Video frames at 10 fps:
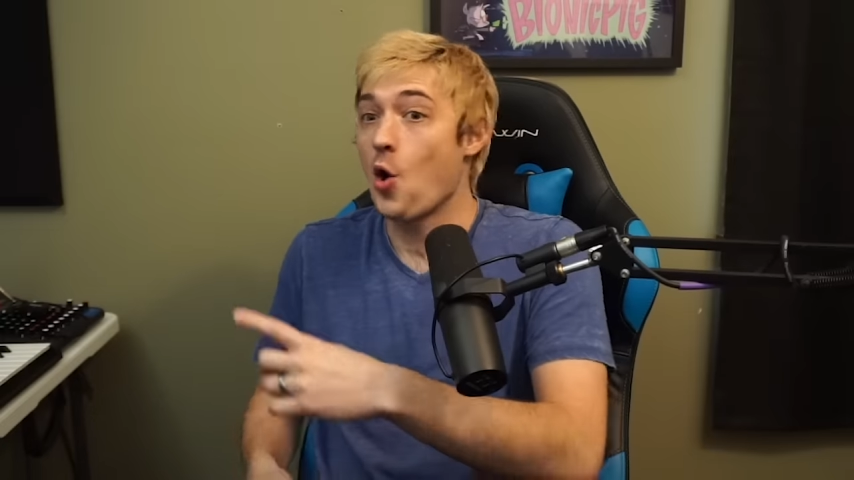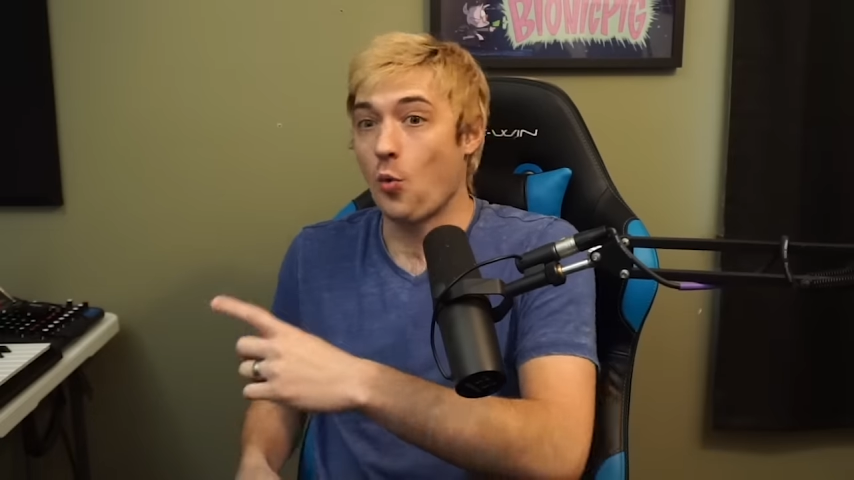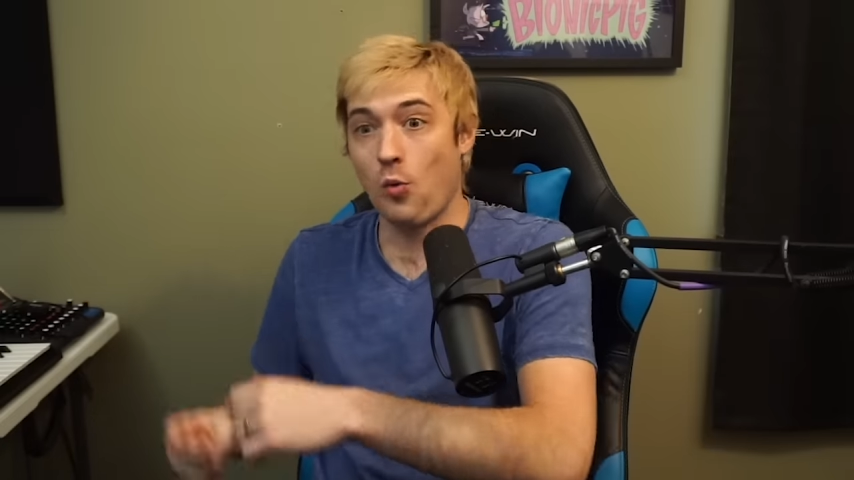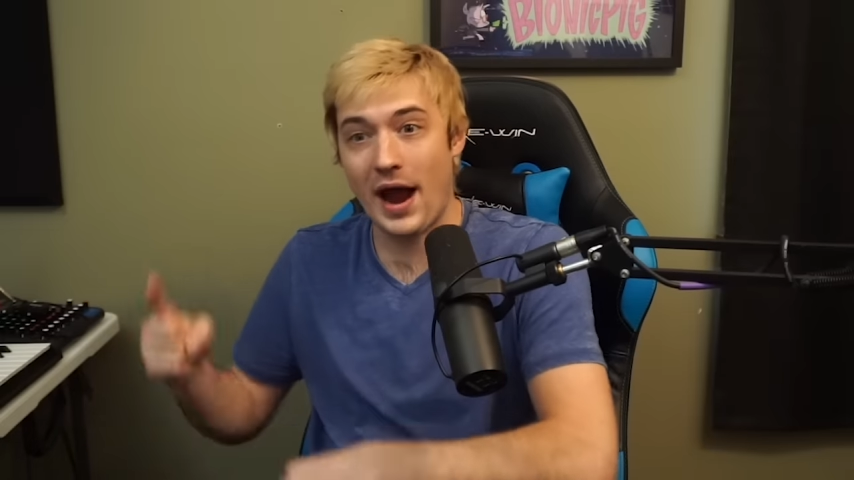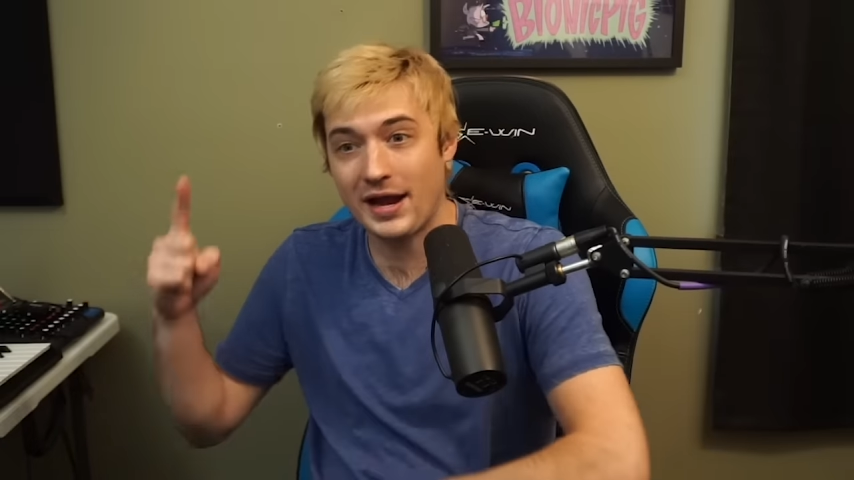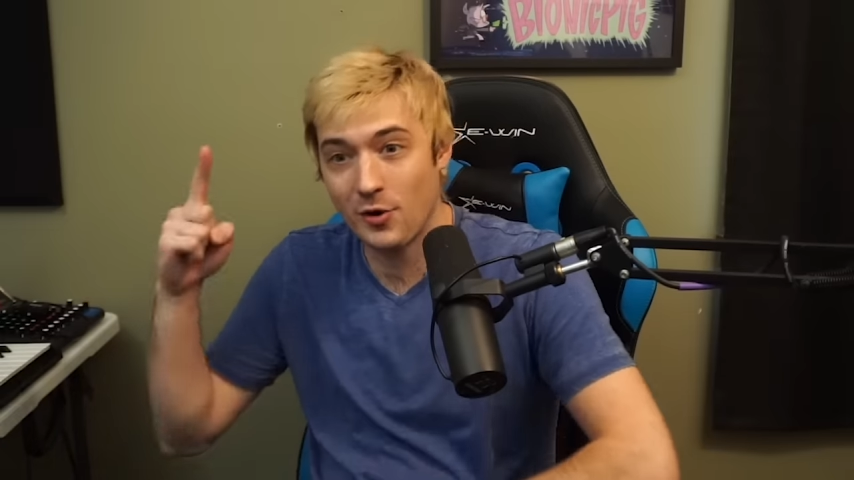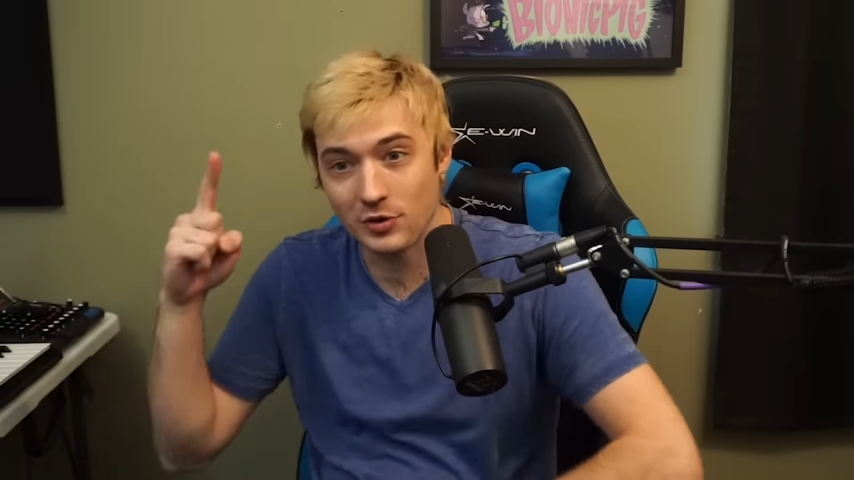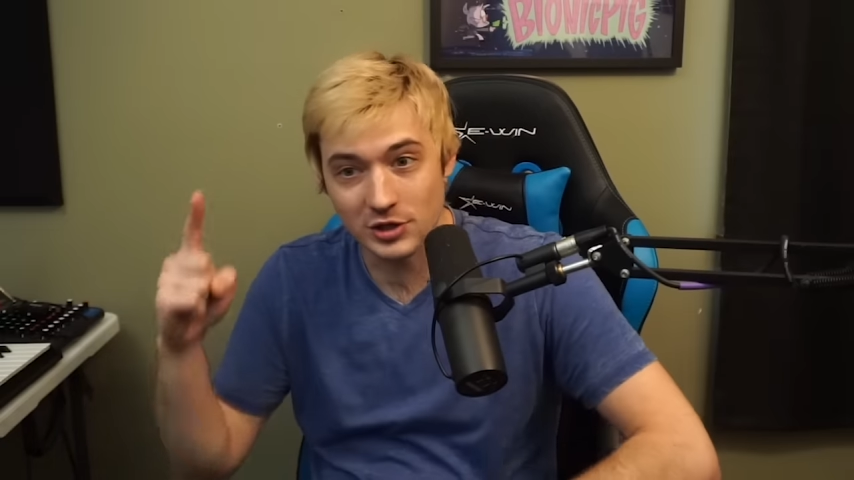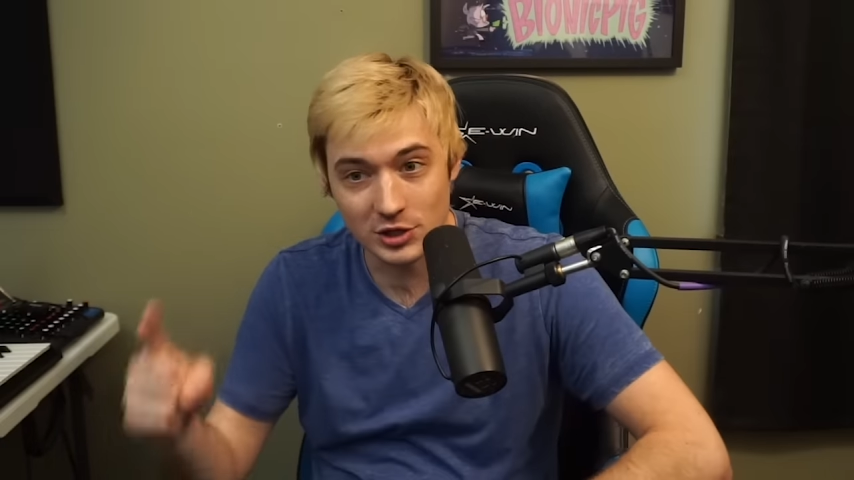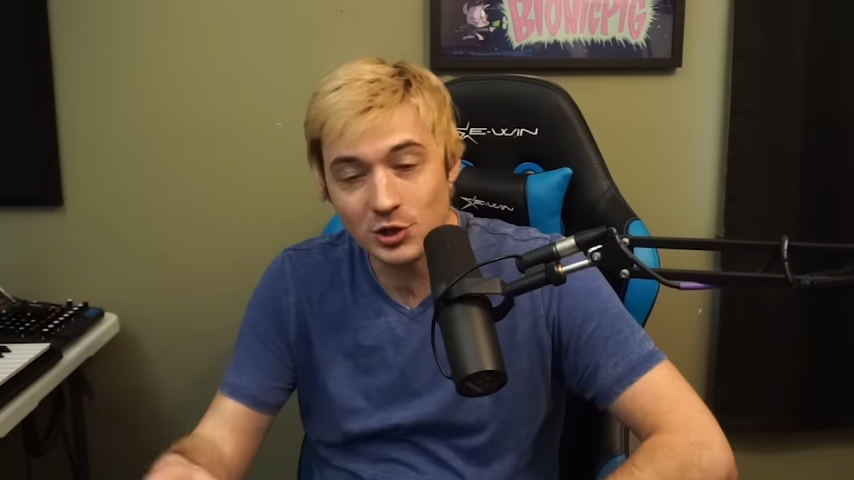why
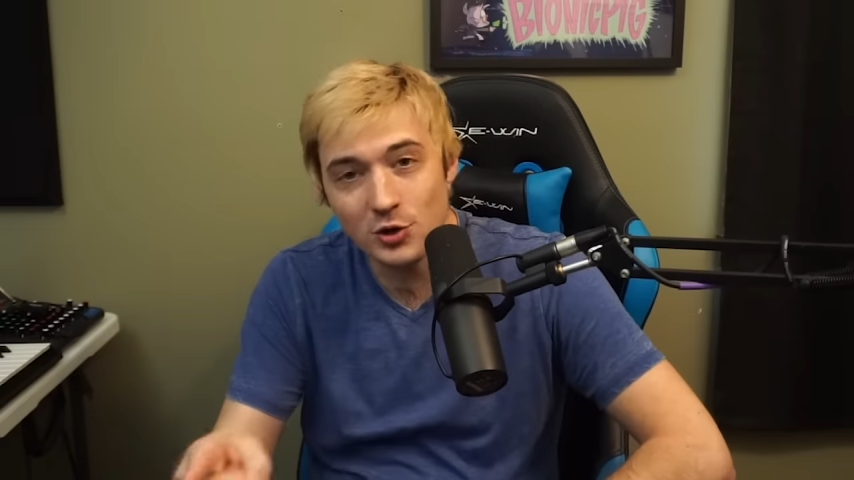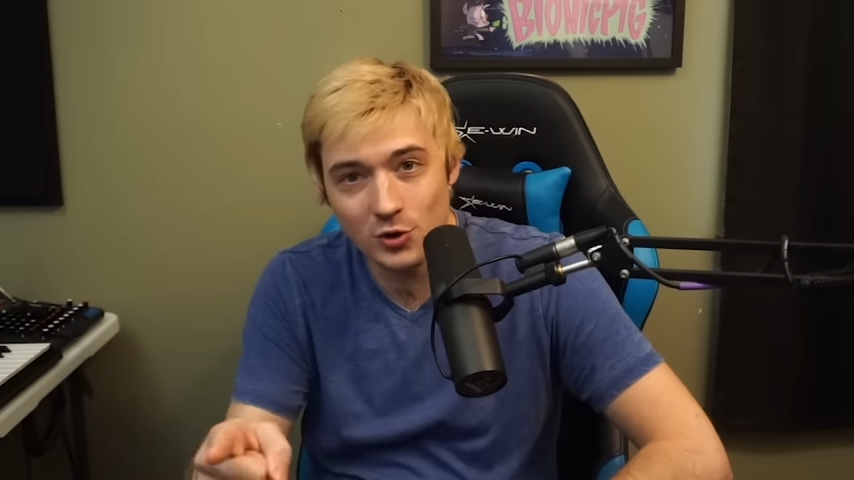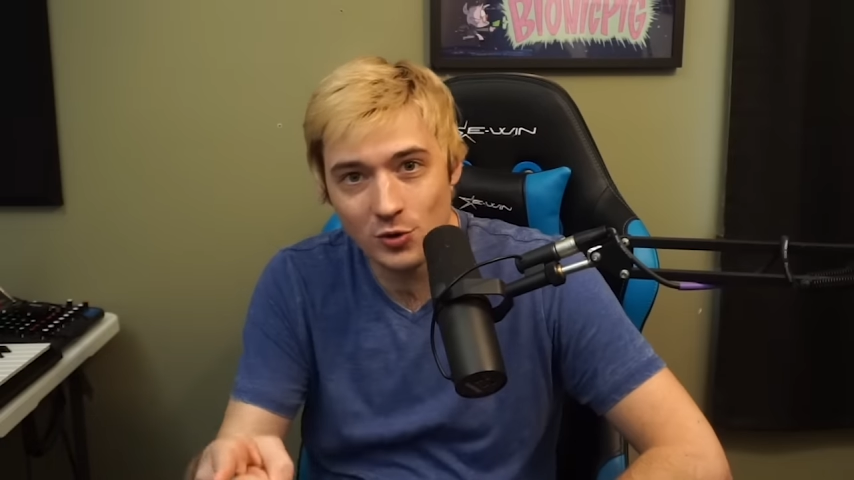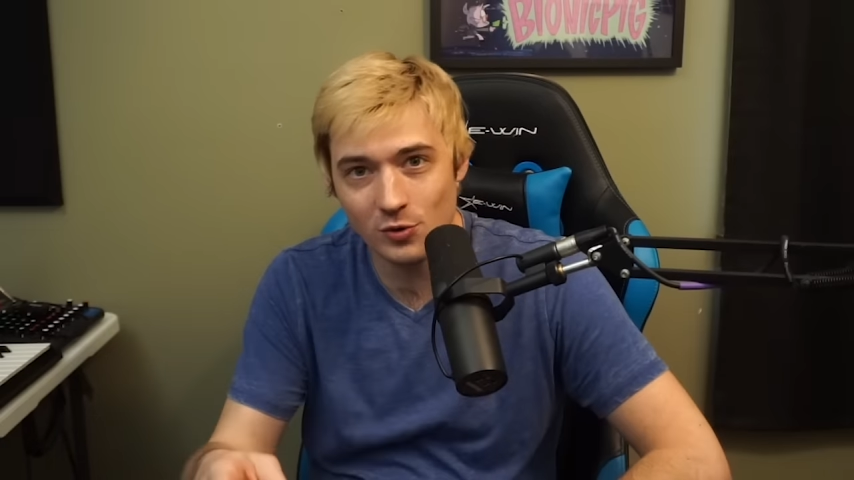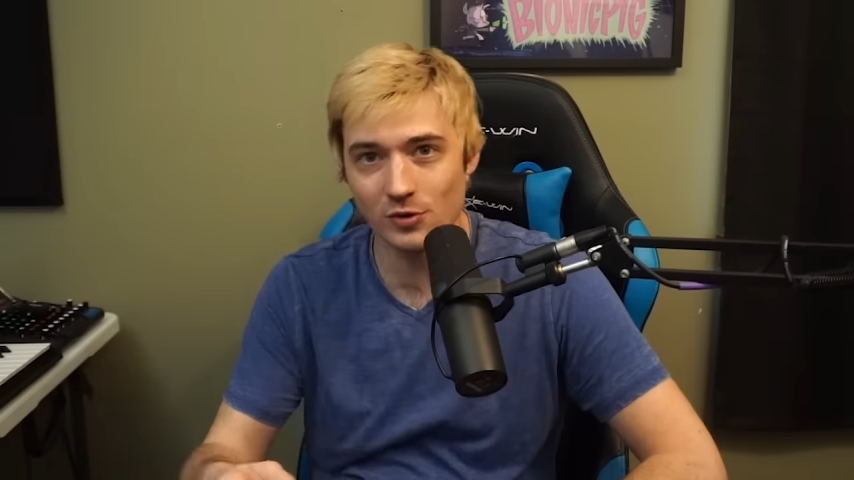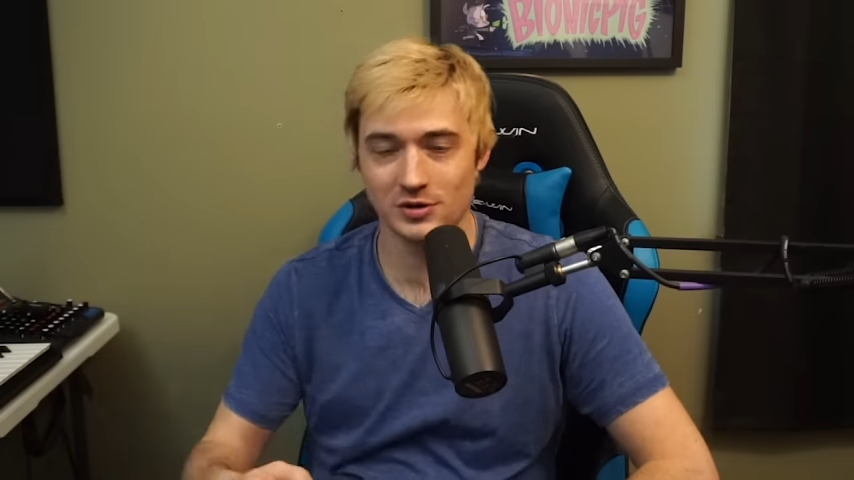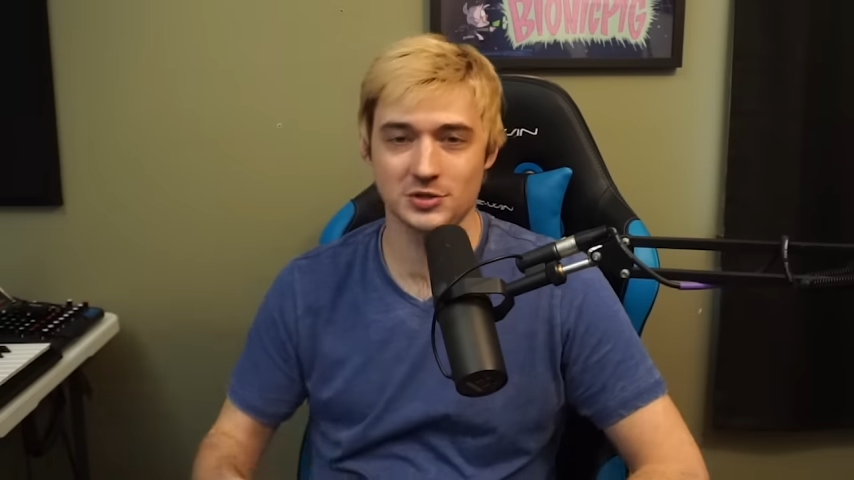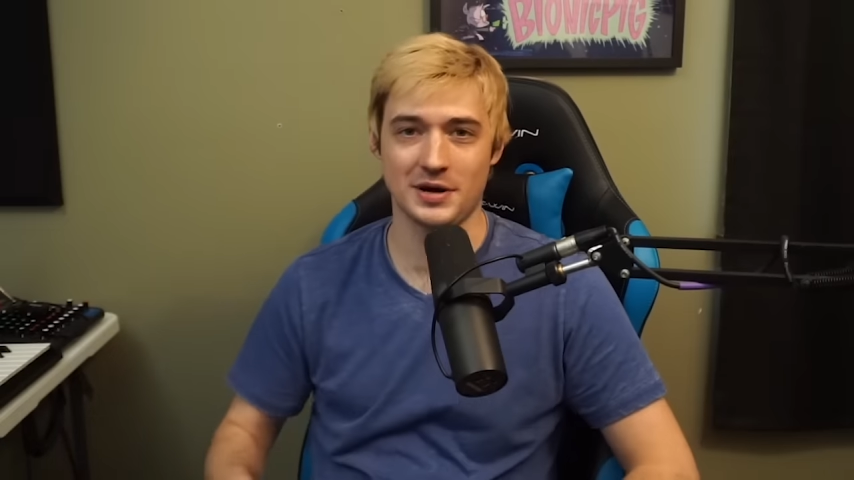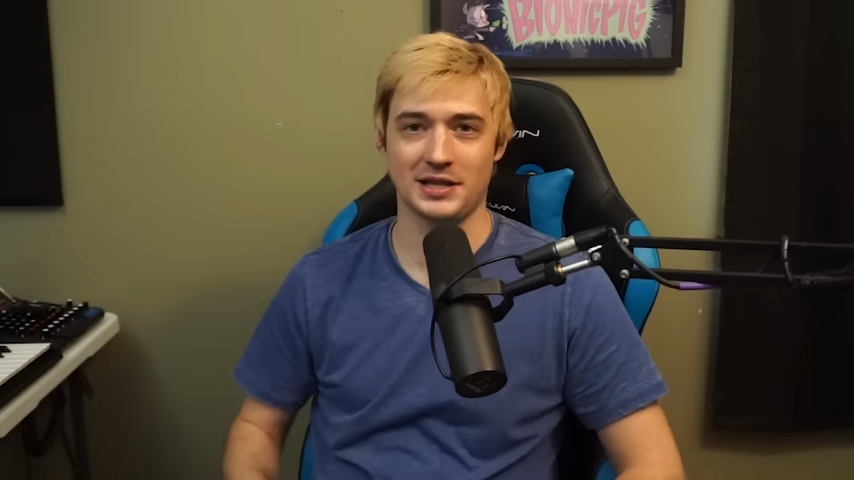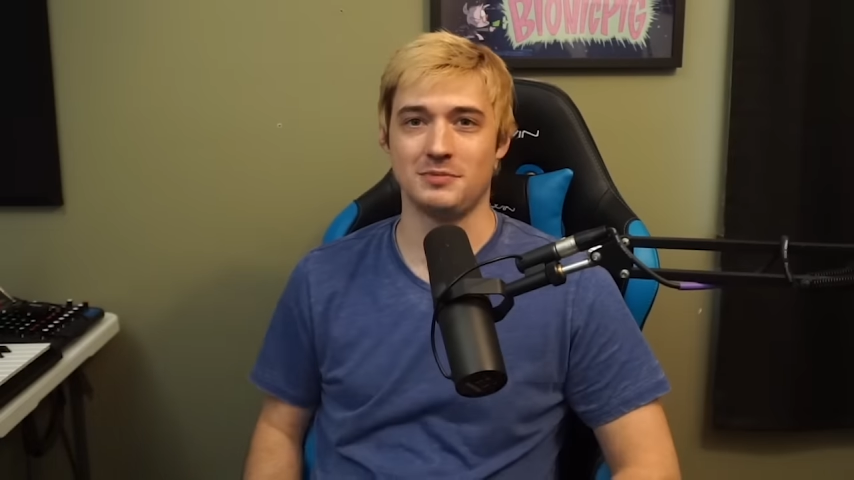don't you
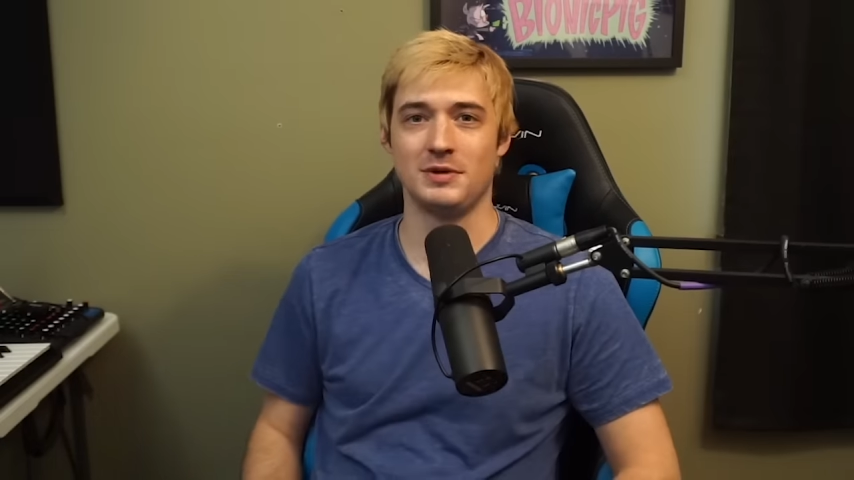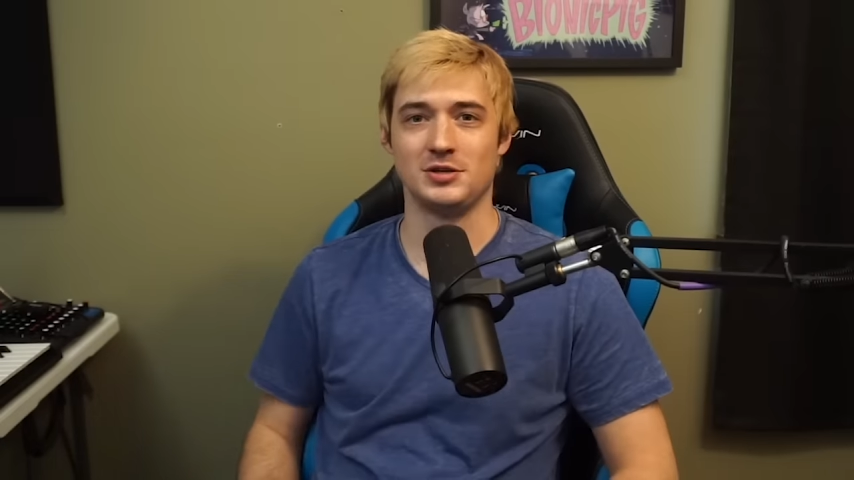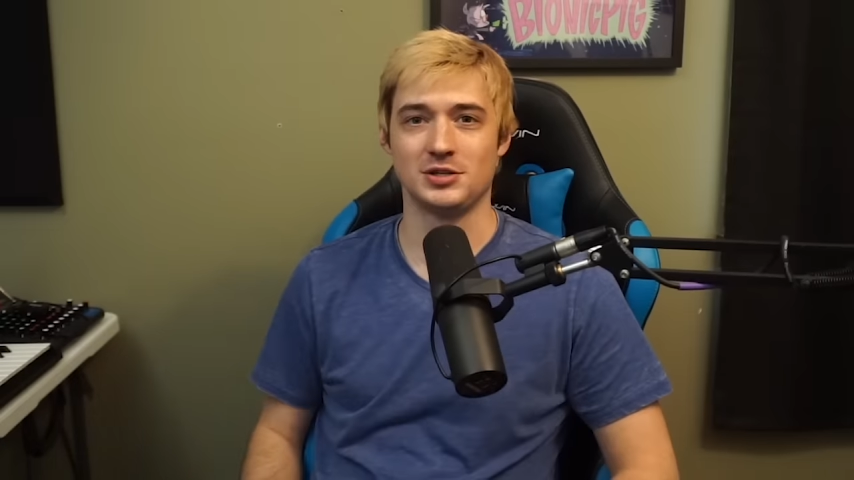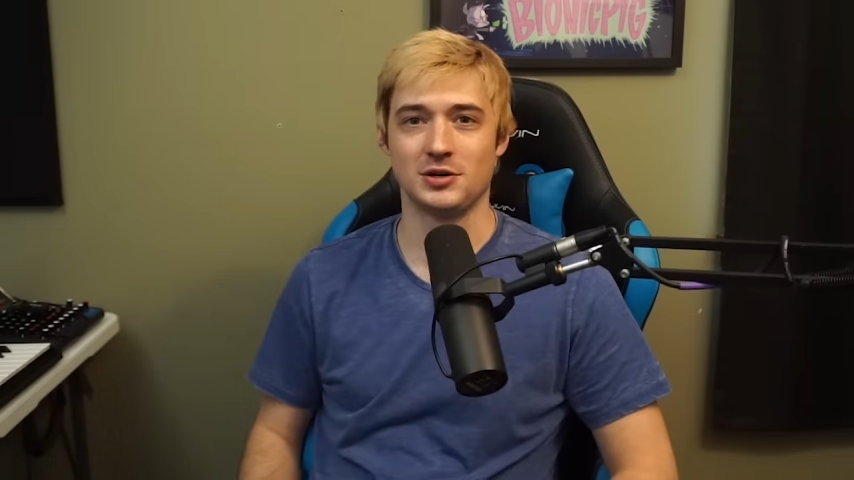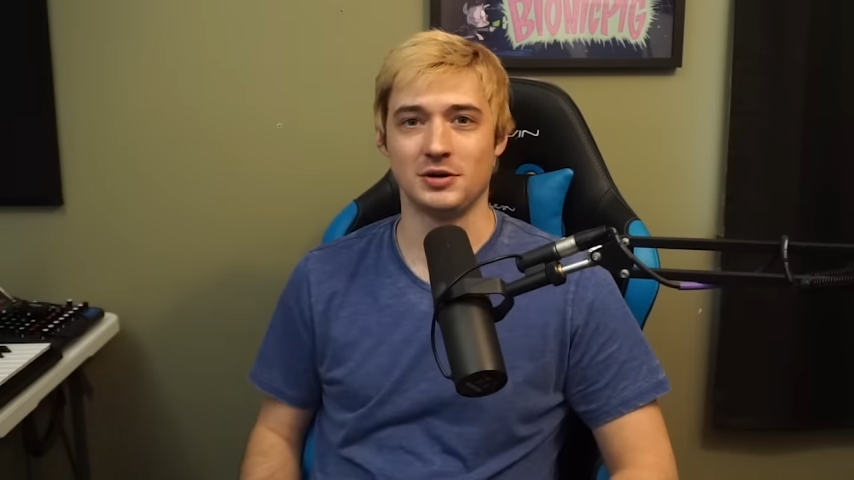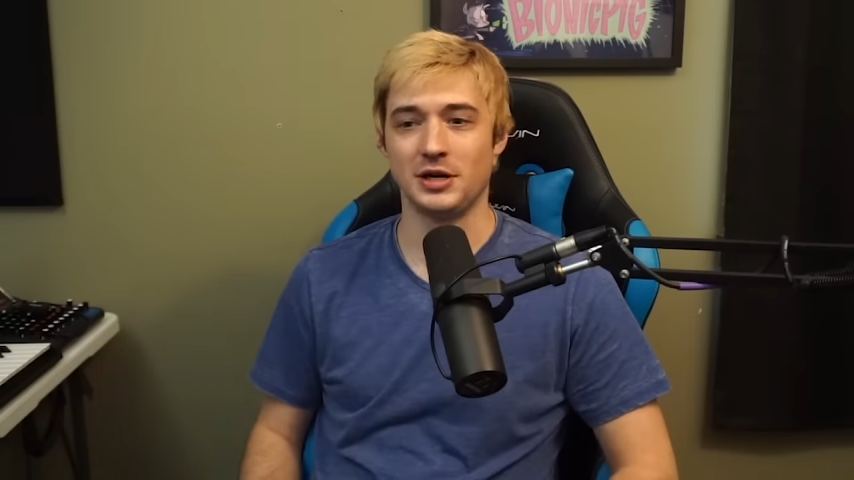direct the musical?